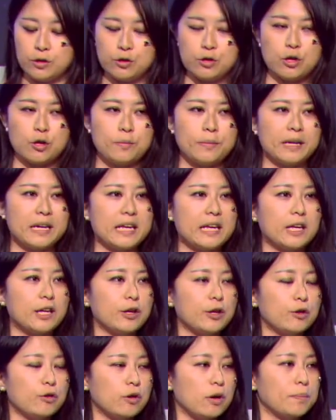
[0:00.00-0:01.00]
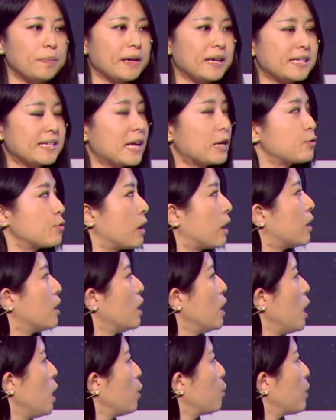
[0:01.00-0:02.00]
Germany, Europe, etc.,
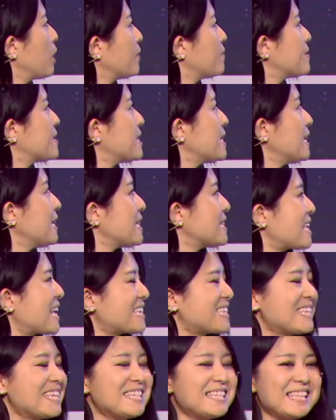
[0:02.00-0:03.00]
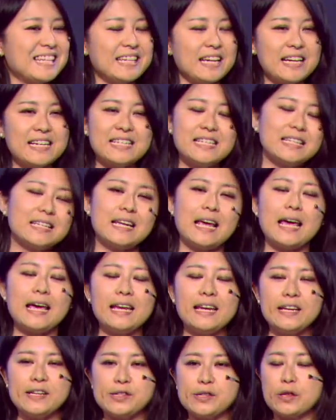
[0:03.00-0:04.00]
we have seen is that since the
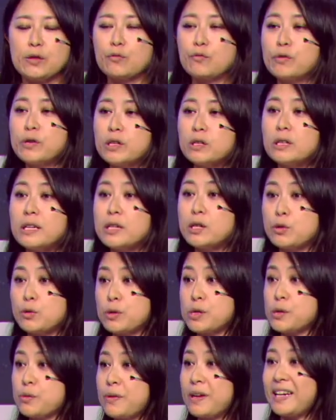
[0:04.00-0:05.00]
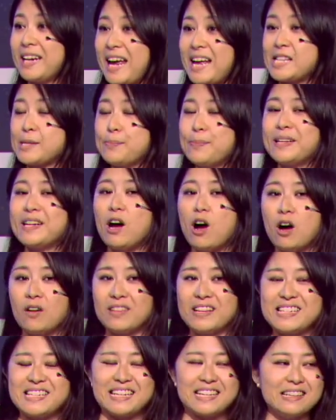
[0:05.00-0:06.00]
1980s, the real interest rate has been
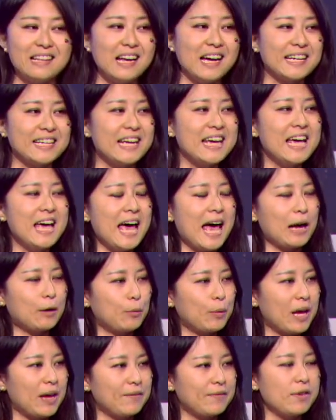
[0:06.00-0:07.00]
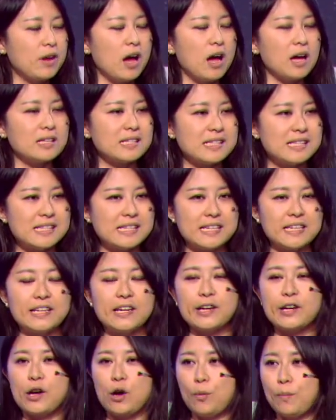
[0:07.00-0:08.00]
on the decline, and we have not seen
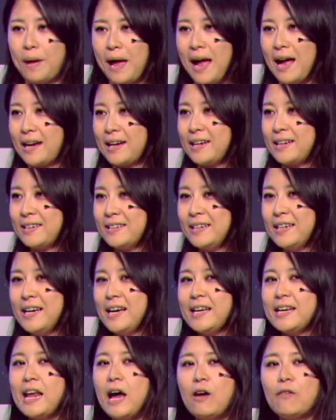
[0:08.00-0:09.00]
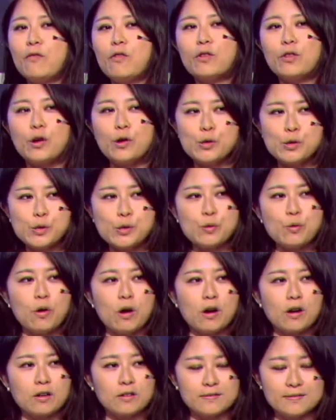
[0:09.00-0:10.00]
it go back. Now, for those who
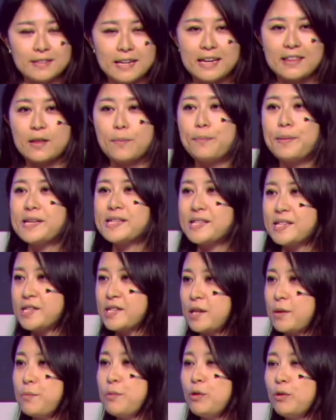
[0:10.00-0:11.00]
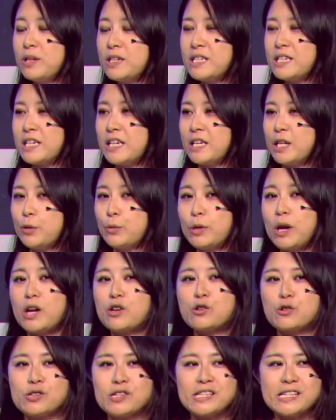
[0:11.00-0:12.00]
are in the business community, you would
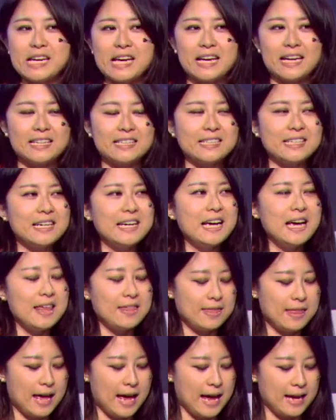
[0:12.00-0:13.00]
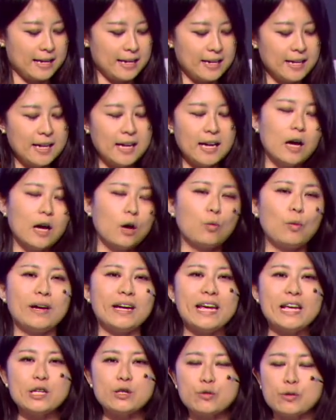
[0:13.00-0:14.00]
understand that
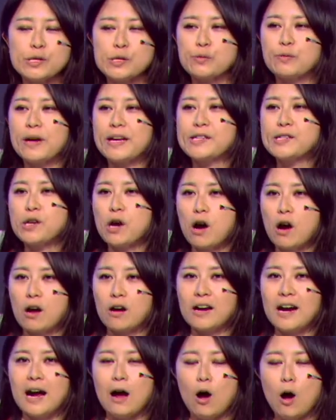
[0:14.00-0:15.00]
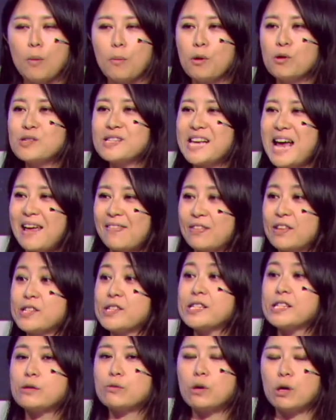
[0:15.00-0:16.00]
when interest rates are almost at the
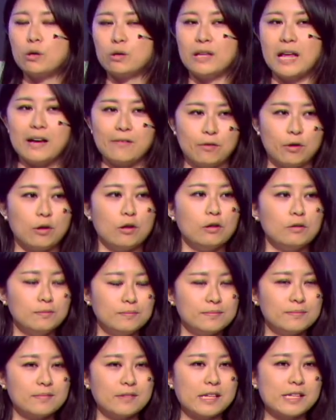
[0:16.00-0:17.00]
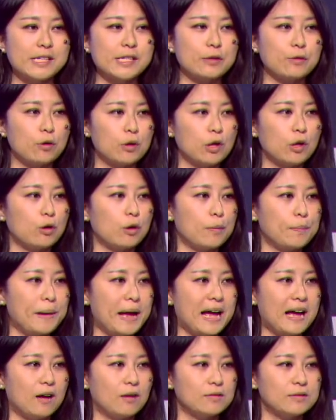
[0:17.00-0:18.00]
zero level, the zero lower
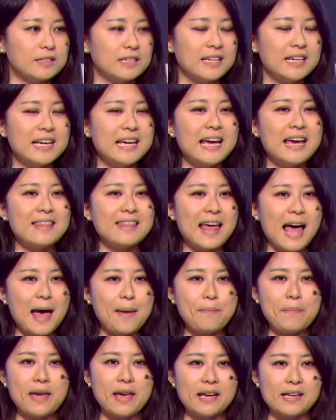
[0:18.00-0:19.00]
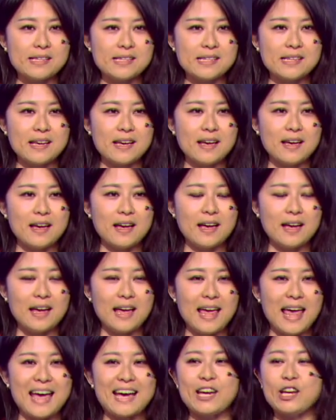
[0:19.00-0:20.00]
bound, that makes
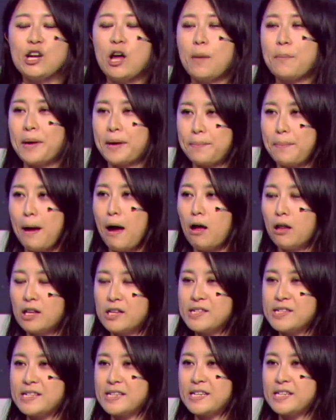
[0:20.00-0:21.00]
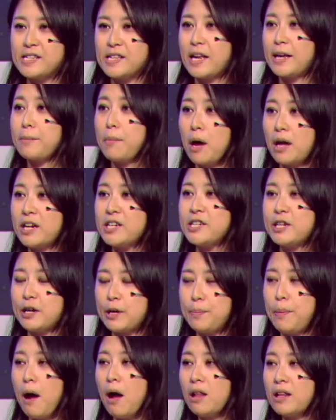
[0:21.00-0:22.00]
economic policies, like
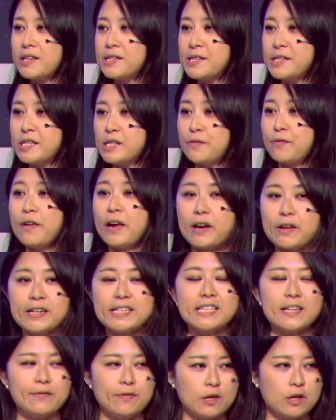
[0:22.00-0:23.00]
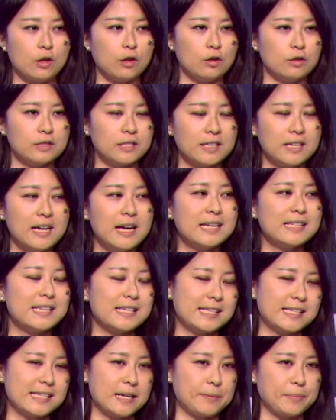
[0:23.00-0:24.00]
monetary policies, very difficult
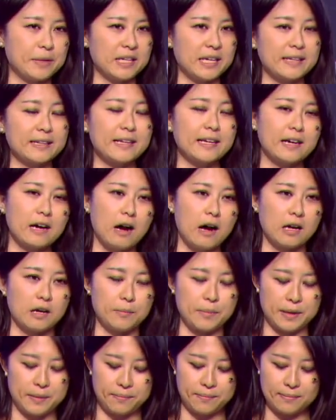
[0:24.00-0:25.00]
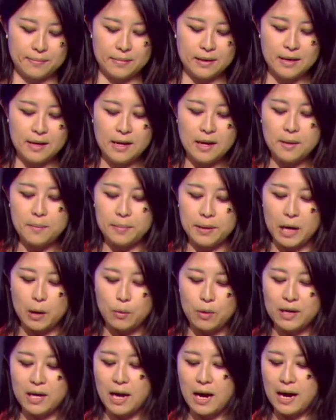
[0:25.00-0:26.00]
to stimulate the economy. But I
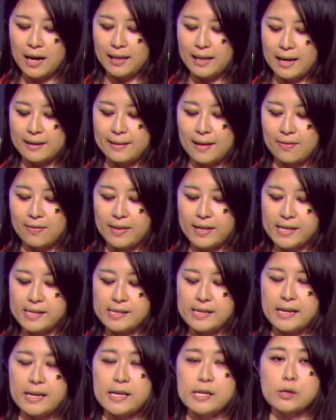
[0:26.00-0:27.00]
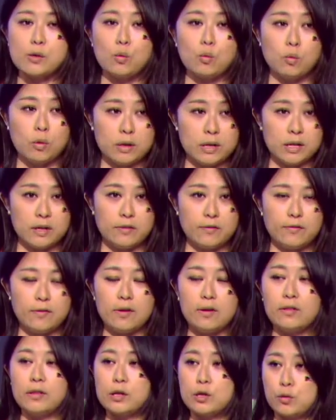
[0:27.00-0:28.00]
want to highlight that this is one of
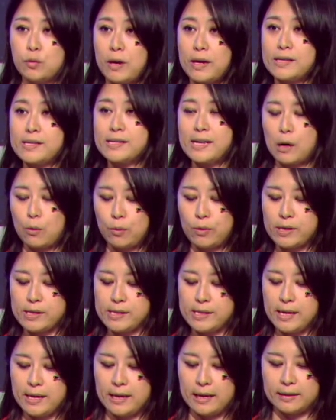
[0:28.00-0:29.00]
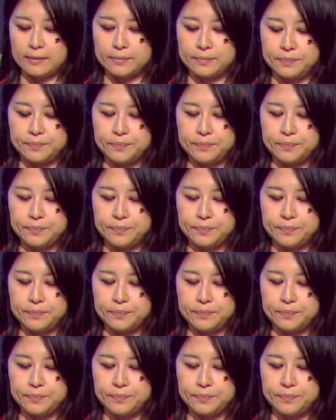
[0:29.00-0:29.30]
the trends that we're seeing.